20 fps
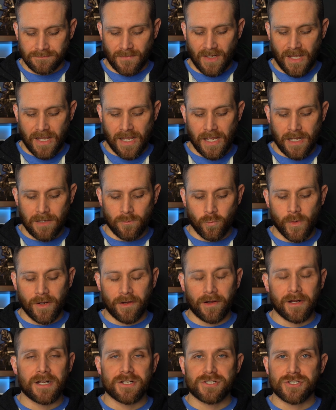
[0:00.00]
and
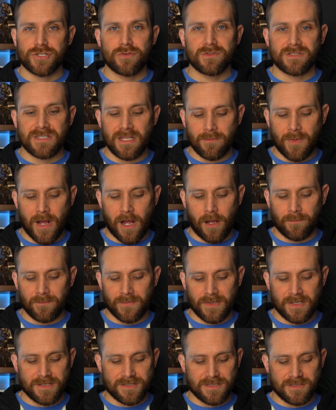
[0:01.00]
we're going to choose the amount
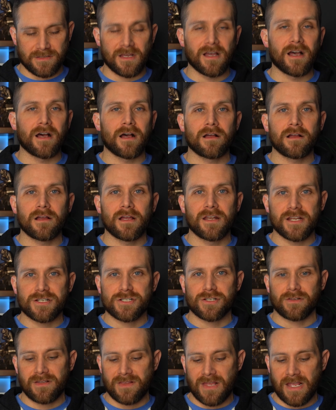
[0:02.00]
because
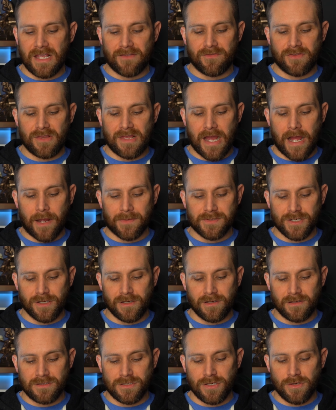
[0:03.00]
initially they give you the
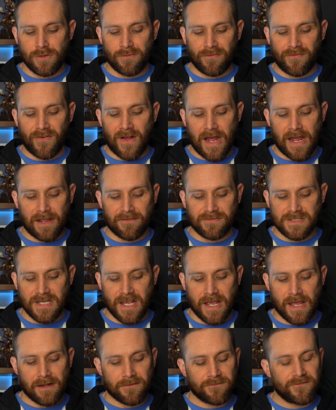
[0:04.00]
option 2, 5,
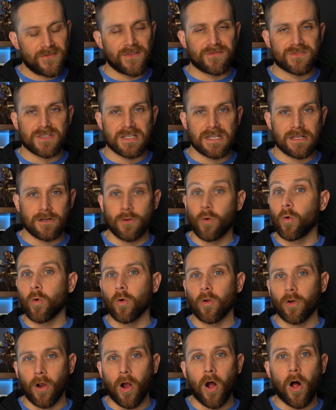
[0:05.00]
10, 15,
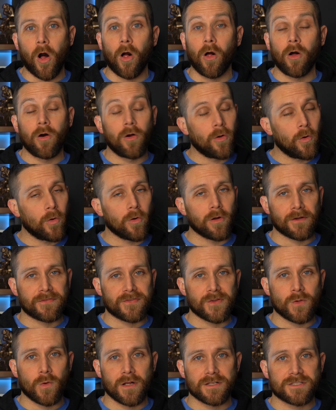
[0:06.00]
or all. Or
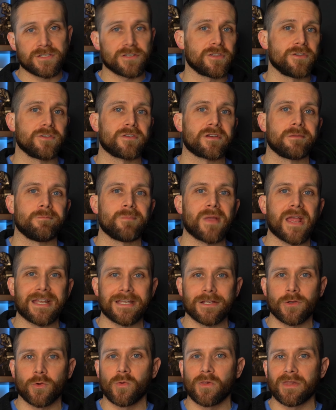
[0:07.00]
if you want to, you can
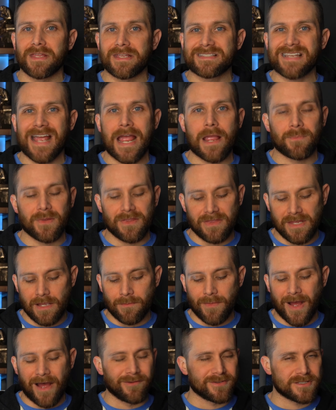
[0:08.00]
manually type in the
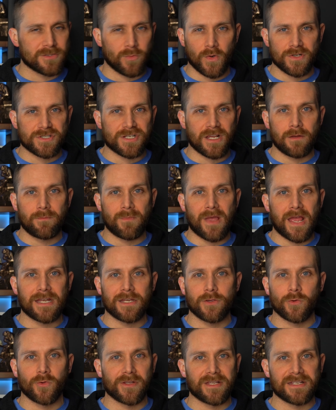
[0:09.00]
amount. So we're just going to
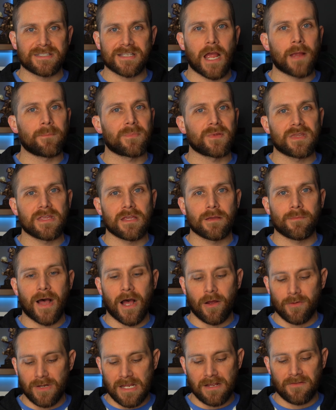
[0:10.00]
manually type in the
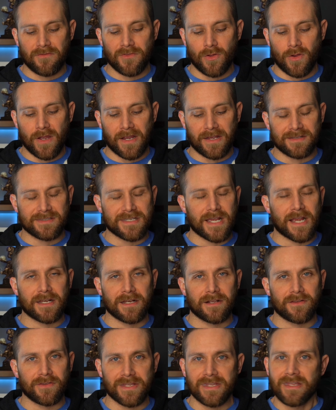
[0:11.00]
amount, even though I could
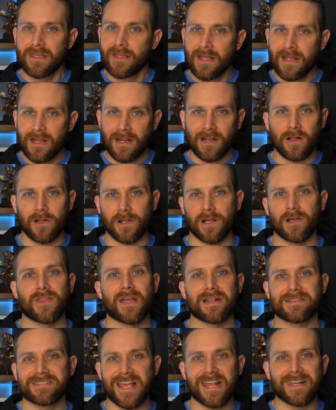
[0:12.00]
technically click on
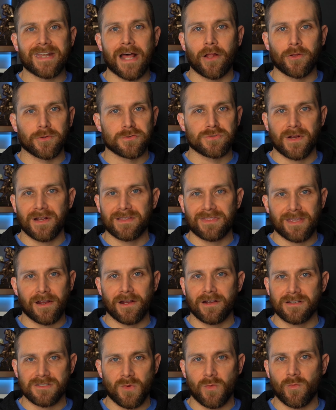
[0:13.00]
that $10 right
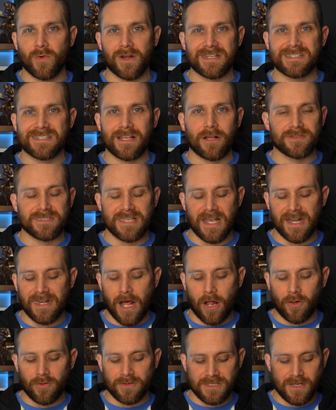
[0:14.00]
there because we want to sell
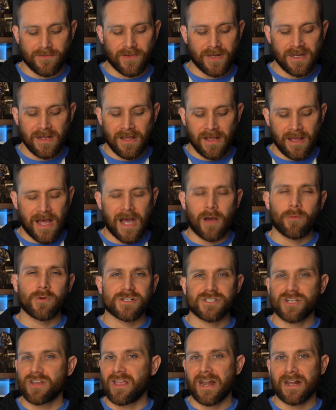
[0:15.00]
$10 of it. I
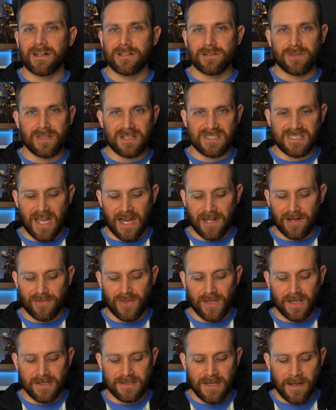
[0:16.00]
want to show you how to do this side of
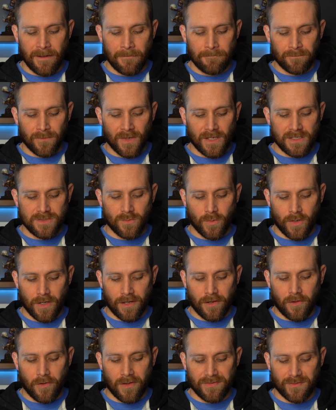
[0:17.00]
things. So we're
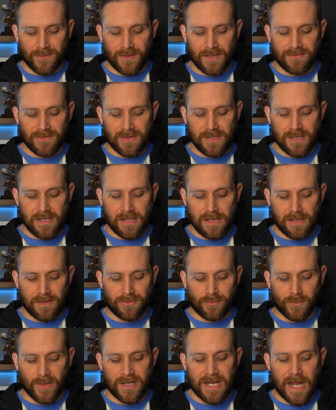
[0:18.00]
going to go ahead and hit the
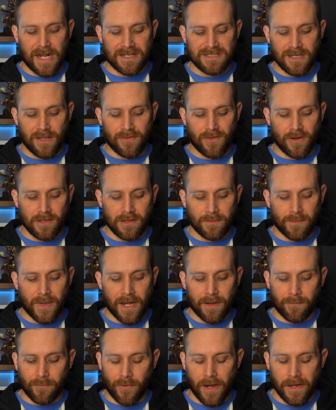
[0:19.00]
3 dots on there at the
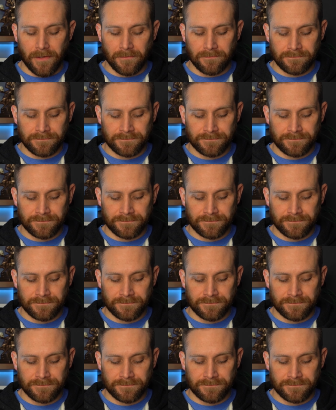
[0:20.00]
bottom right.